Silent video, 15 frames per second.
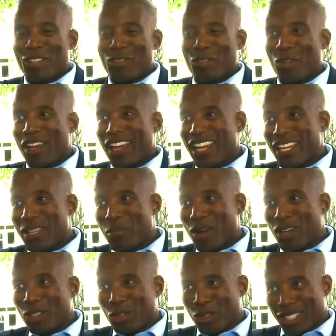for
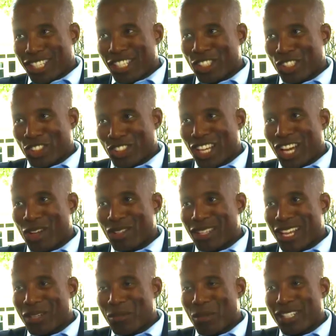anybody to kiss a child
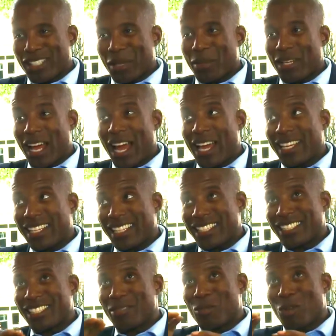that much. I mean, I
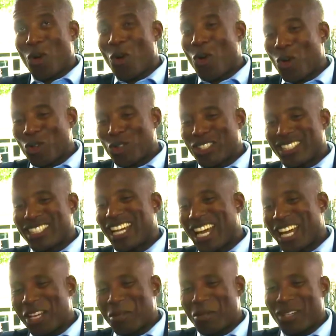kiss him all the time.